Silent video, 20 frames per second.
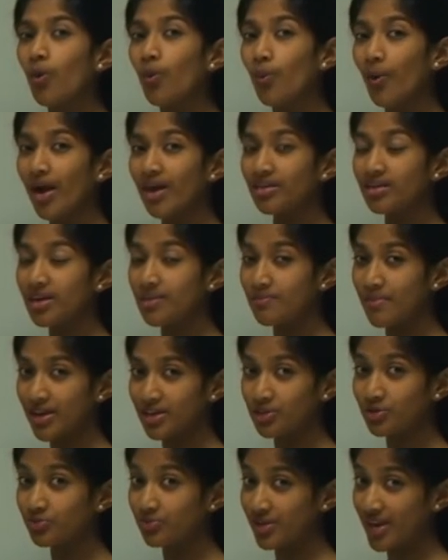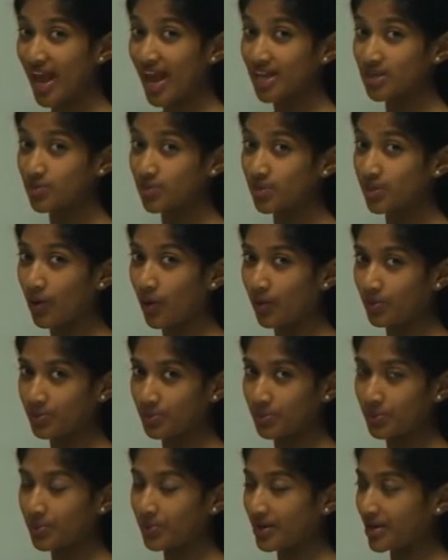when a metal reacts with
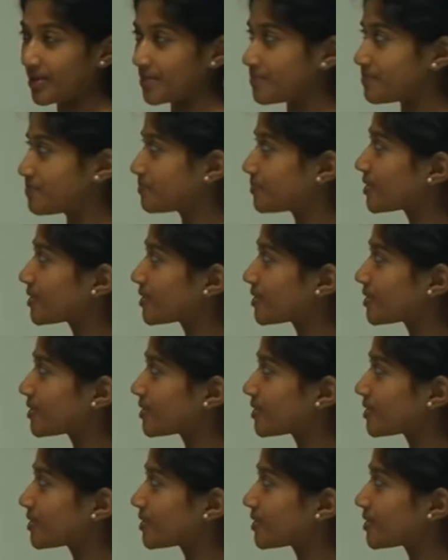cold water.